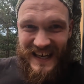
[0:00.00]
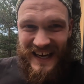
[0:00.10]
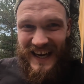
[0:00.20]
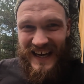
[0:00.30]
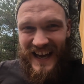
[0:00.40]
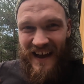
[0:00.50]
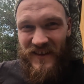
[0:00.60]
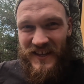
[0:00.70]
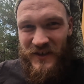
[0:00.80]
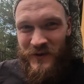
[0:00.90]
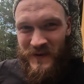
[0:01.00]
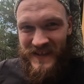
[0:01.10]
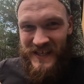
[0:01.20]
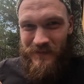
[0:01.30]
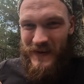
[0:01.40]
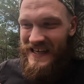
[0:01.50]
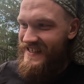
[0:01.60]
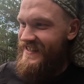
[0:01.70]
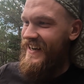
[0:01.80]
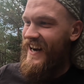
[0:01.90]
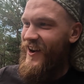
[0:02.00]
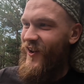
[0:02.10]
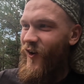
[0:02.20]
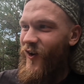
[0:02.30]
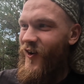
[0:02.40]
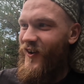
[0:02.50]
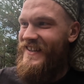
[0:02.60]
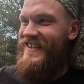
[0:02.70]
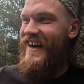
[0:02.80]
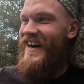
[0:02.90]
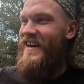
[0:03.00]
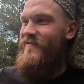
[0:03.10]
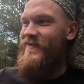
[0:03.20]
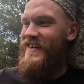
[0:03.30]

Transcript: I haven't used this beast in a long time.